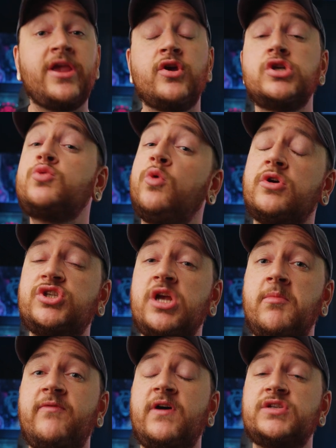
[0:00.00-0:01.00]
here's where
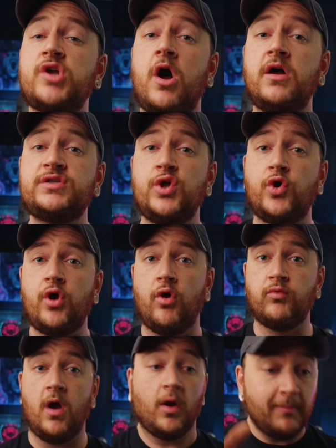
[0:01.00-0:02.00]
some of us also
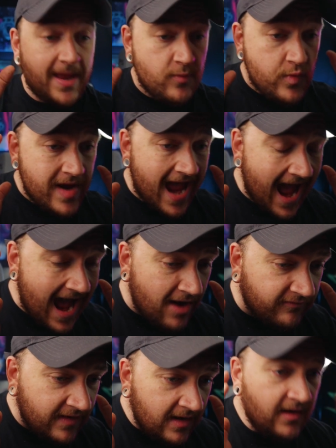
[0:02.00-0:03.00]
go wrong. Maybe we have